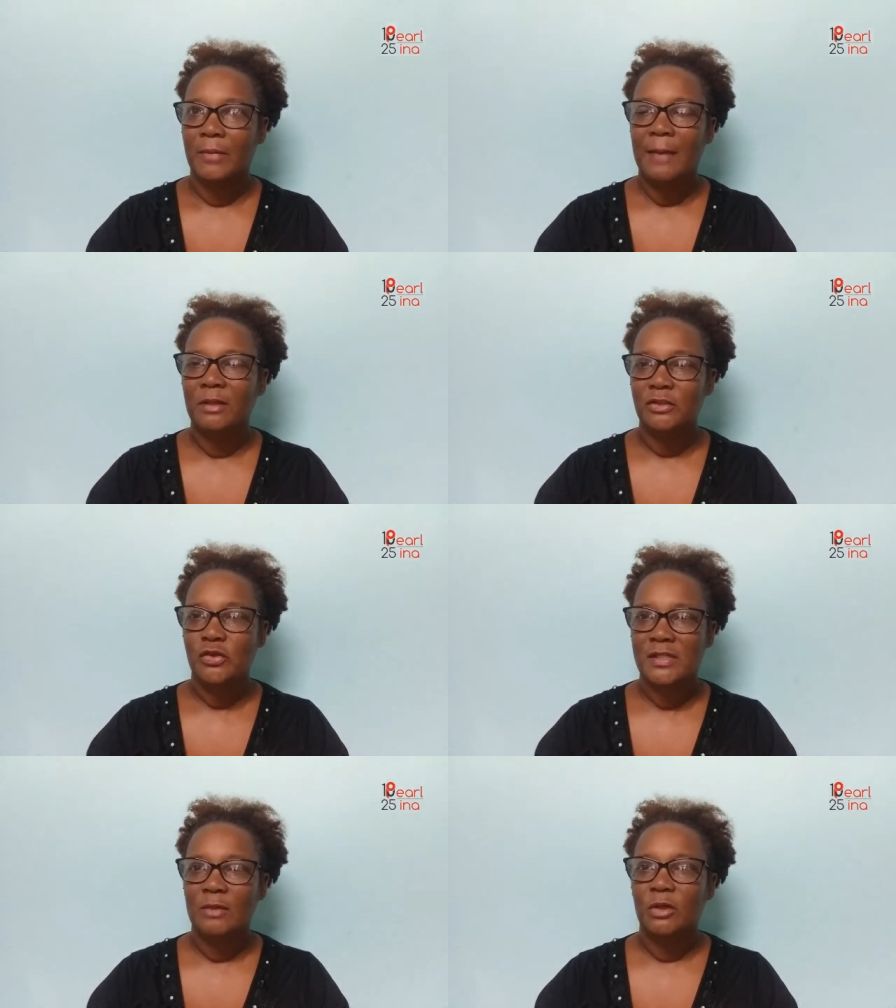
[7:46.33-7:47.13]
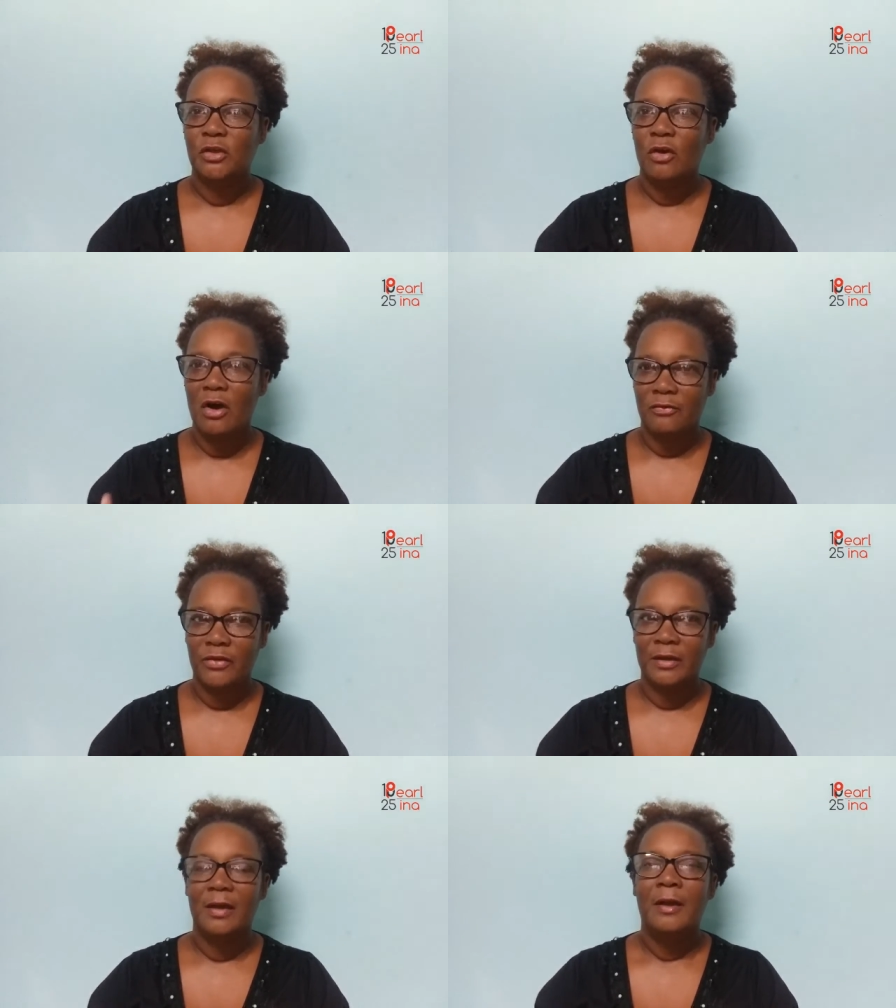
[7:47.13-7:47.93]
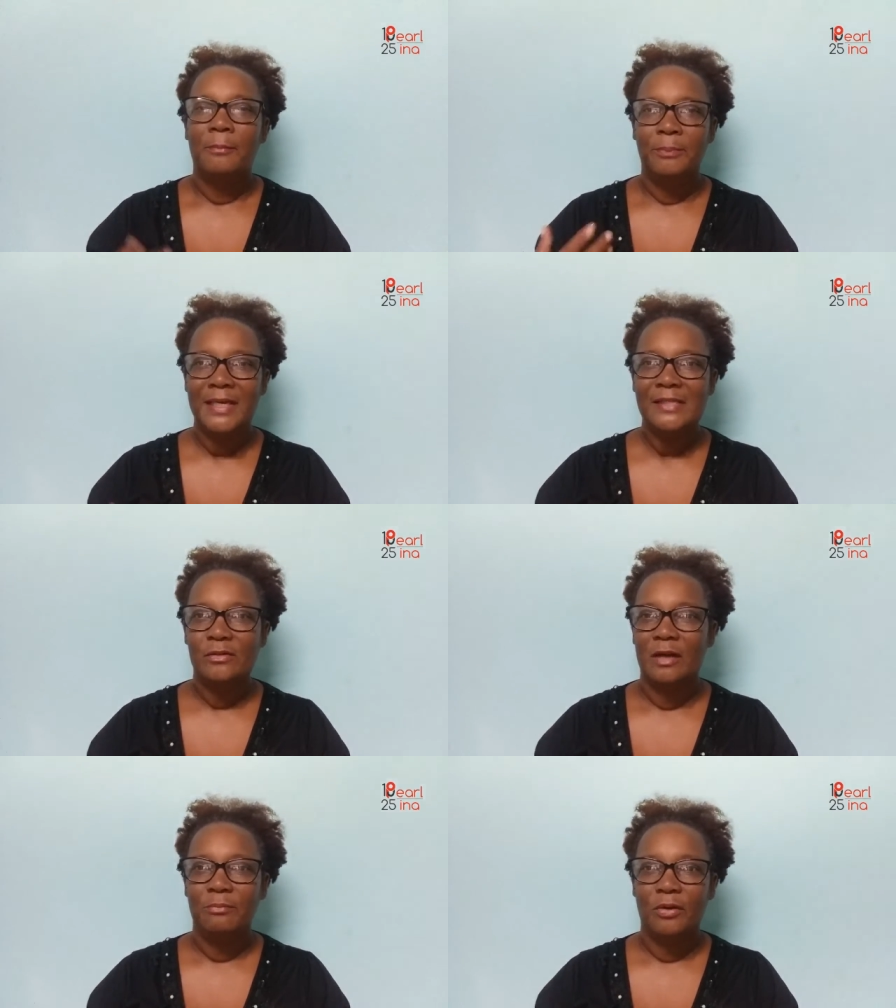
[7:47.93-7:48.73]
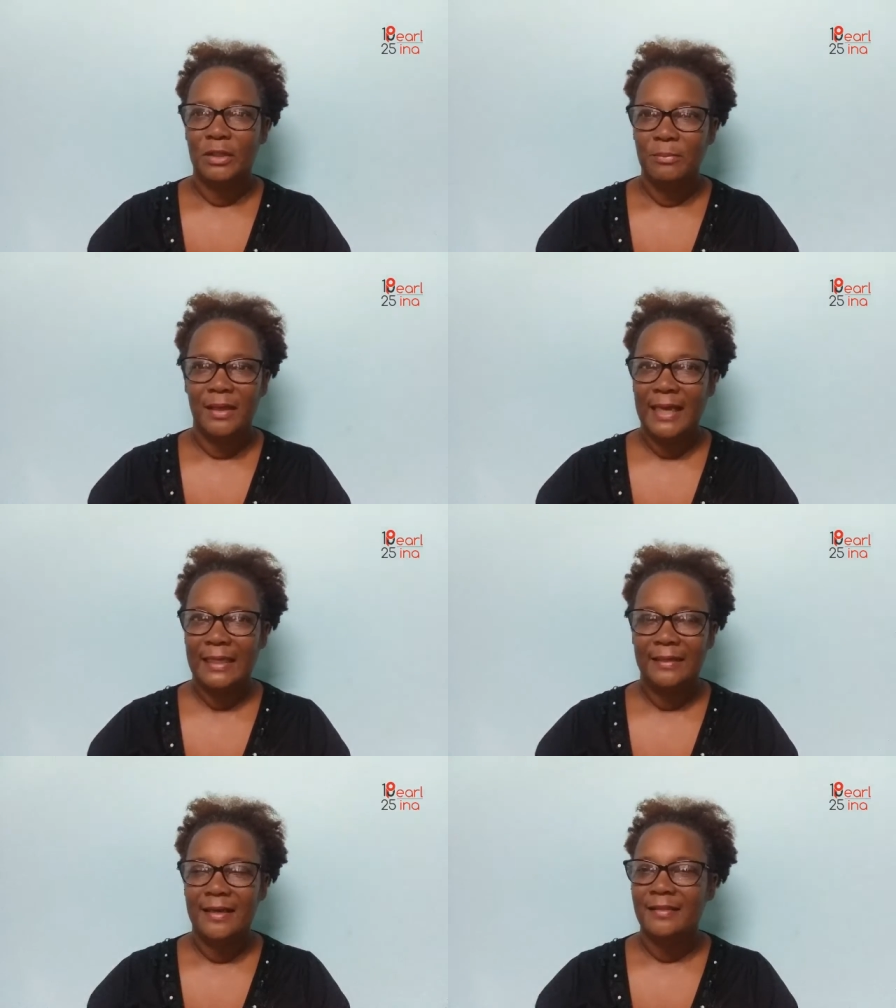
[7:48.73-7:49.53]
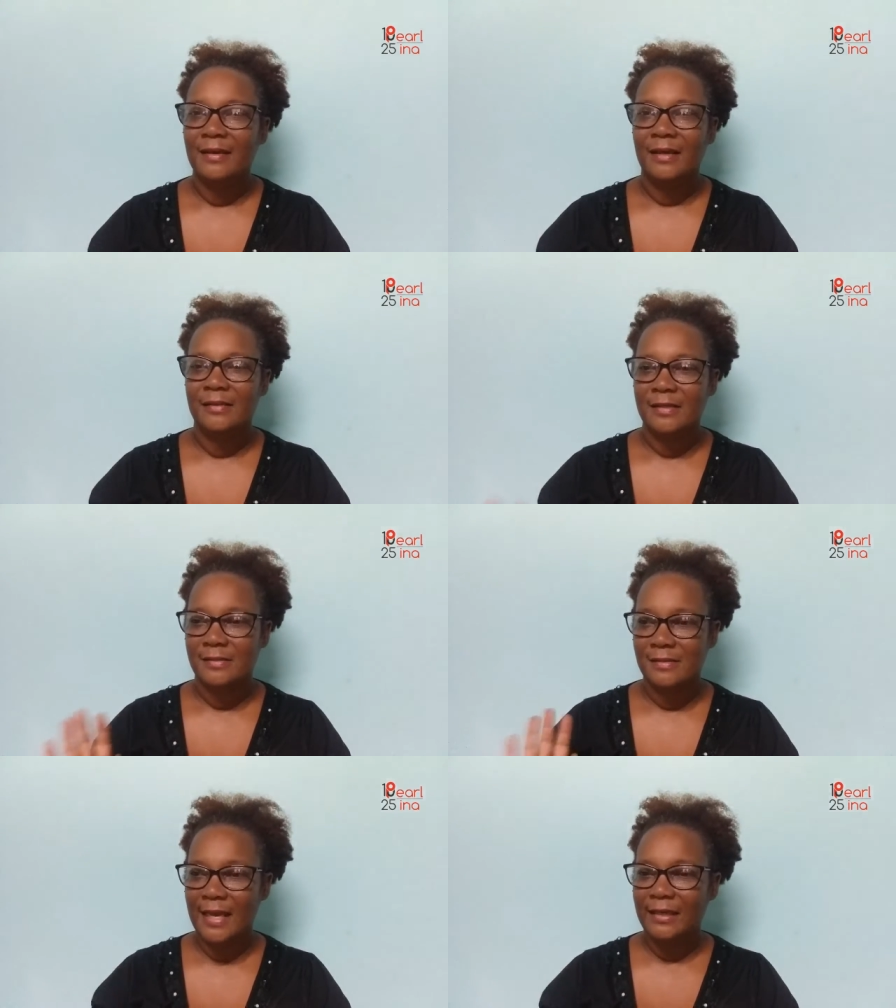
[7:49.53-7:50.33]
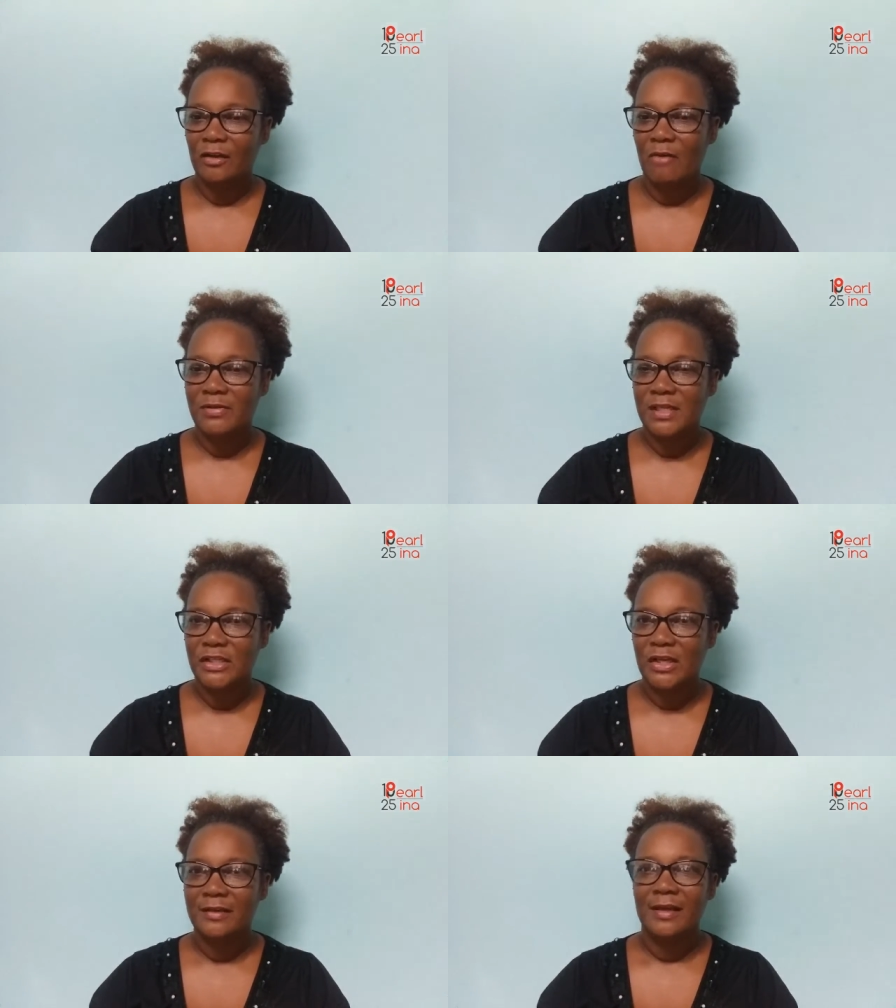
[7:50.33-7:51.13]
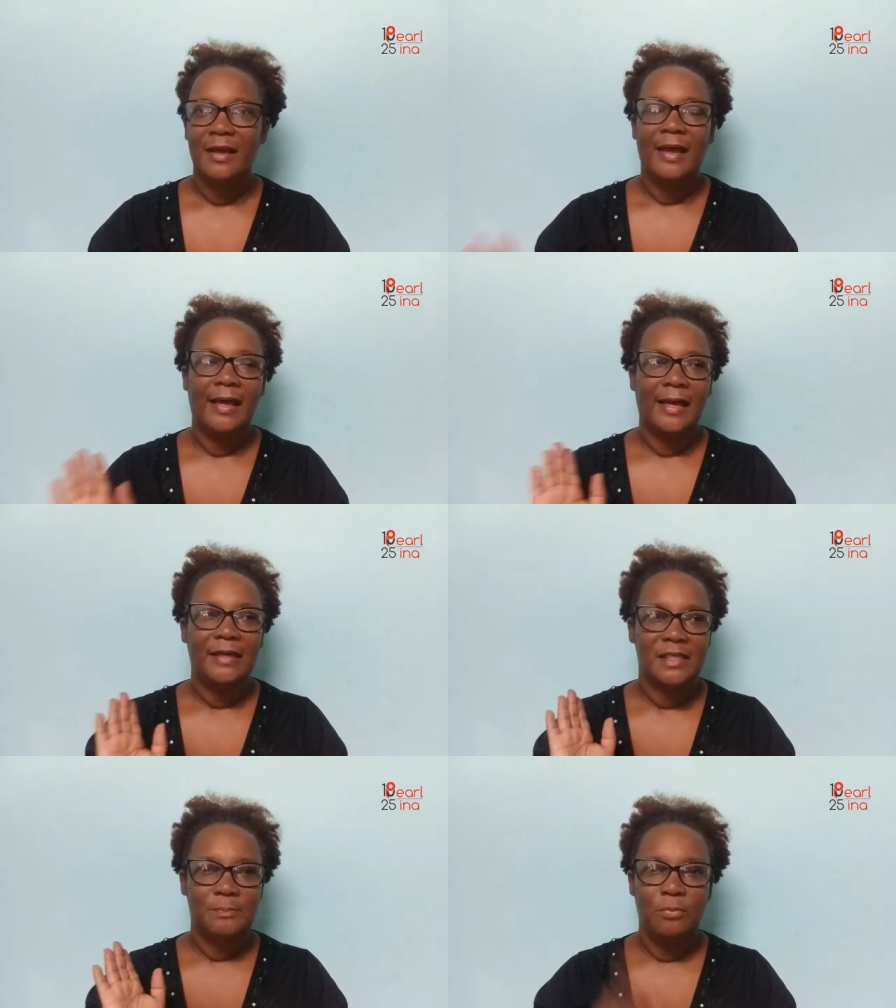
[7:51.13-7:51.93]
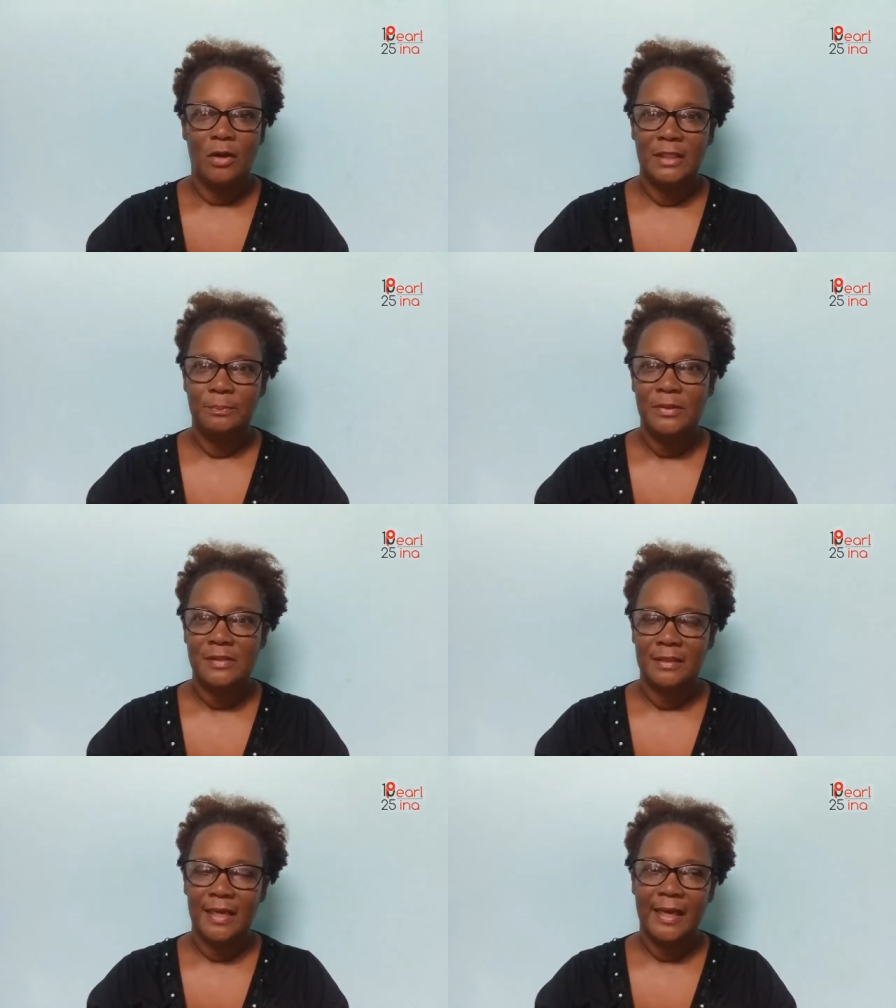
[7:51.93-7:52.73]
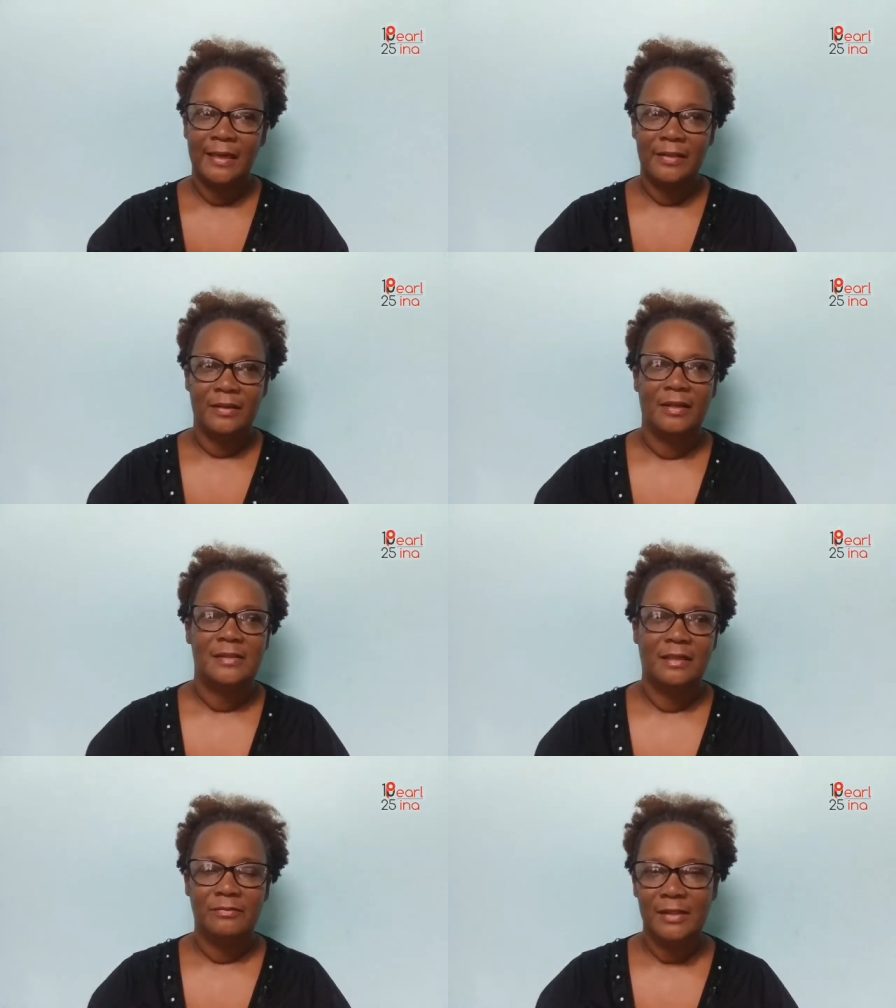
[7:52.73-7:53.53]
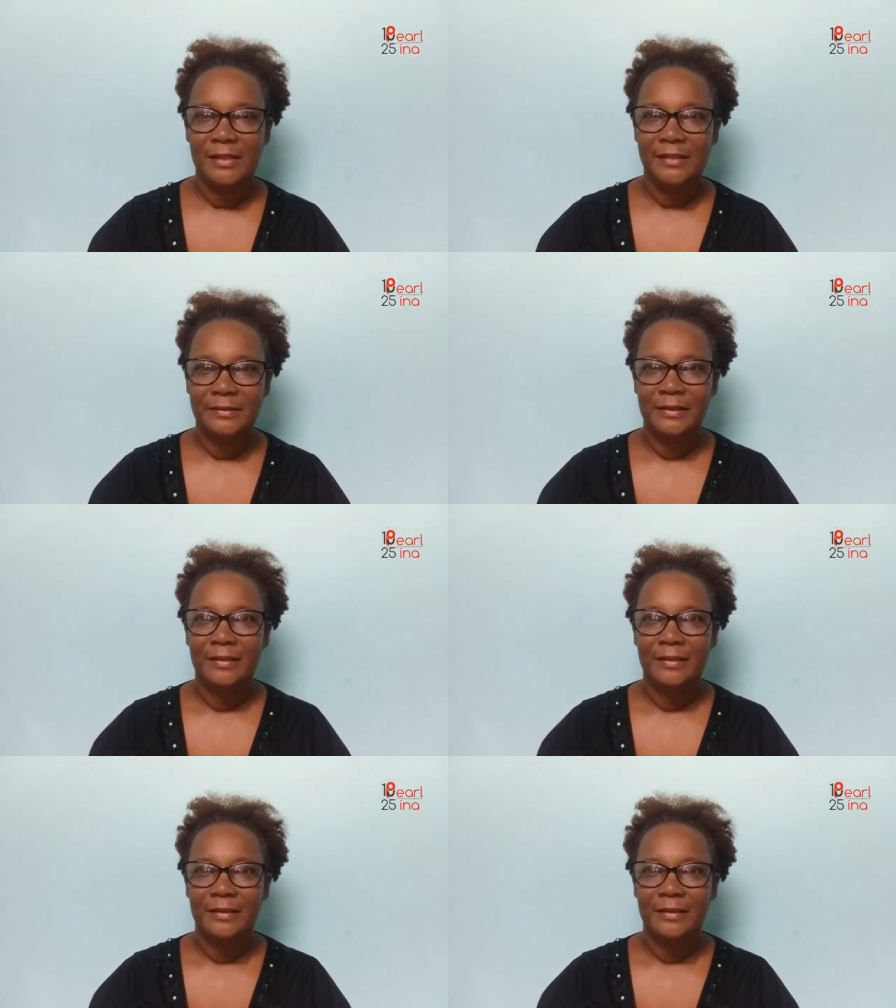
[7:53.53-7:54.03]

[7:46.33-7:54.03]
I'm not interested in what you're offering. Please do not bother me again. And I think I just, any conversation, I just blocked the person, that kind of thing. I said, really?